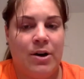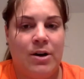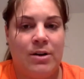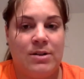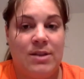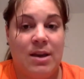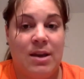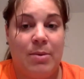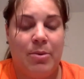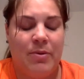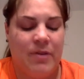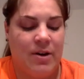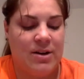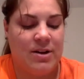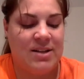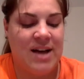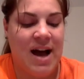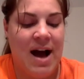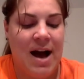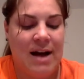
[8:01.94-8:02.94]
prefer
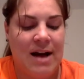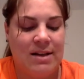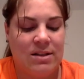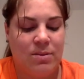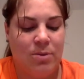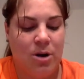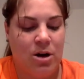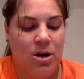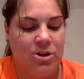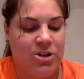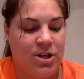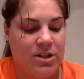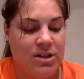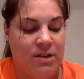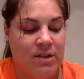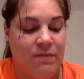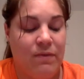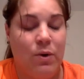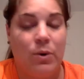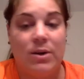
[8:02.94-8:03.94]
tasks, projects,
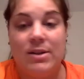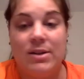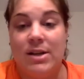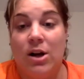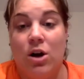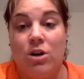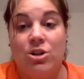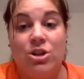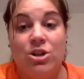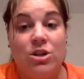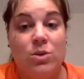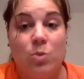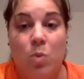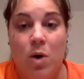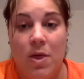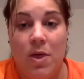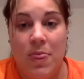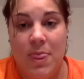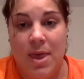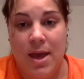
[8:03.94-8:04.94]
and focusing on just
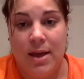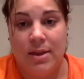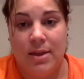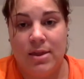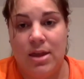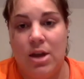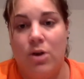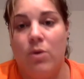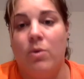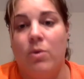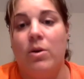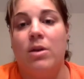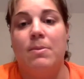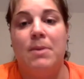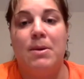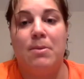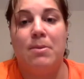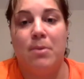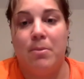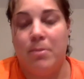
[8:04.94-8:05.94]
one thing. They don't want to be
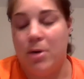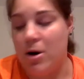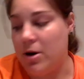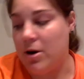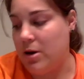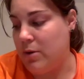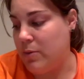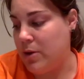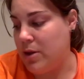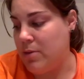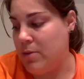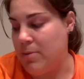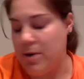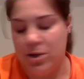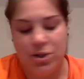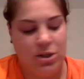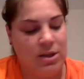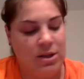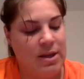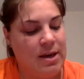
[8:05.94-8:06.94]
bombarded with a
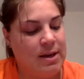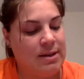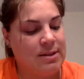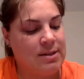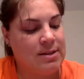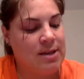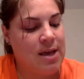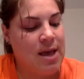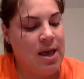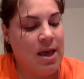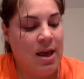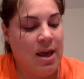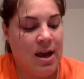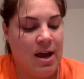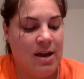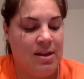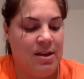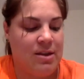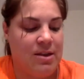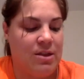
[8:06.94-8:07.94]
bunch of things.
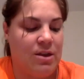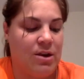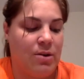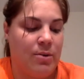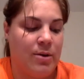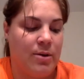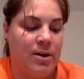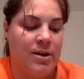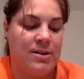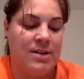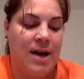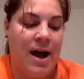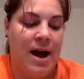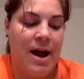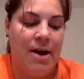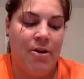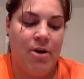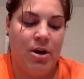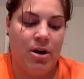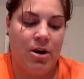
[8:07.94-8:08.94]
And then there was the
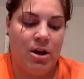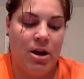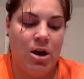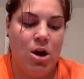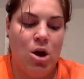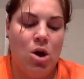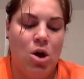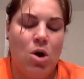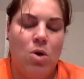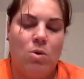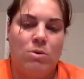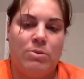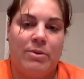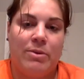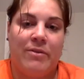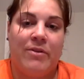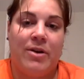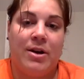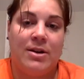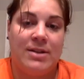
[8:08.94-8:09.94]
hierarchy, which
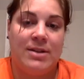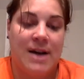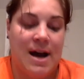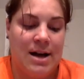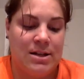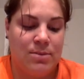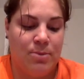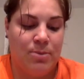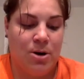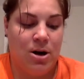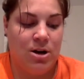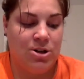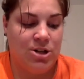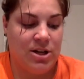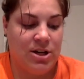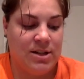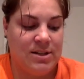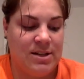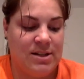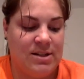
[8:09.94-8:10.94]
prefer task
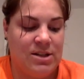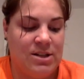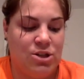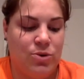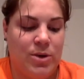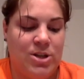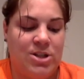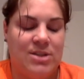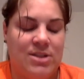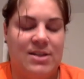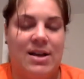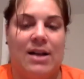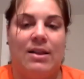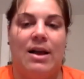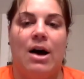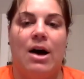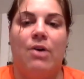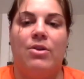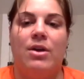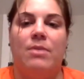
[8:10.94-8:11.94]
projects and situations that
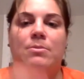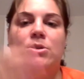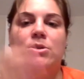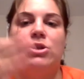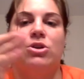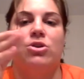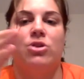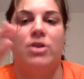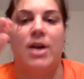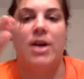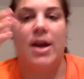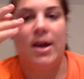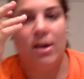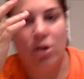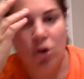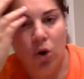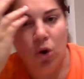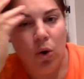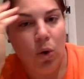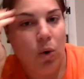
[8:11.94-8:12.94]
allow them to create
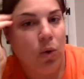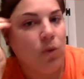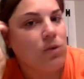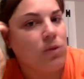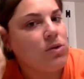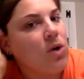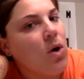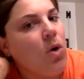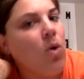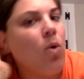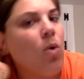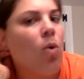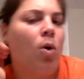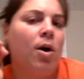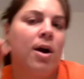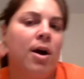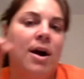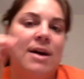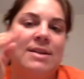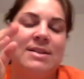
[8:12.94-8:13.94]
goals
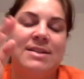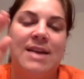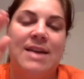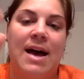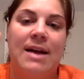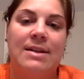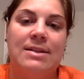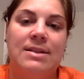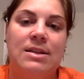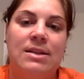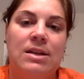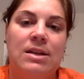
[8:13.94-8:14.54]
or a set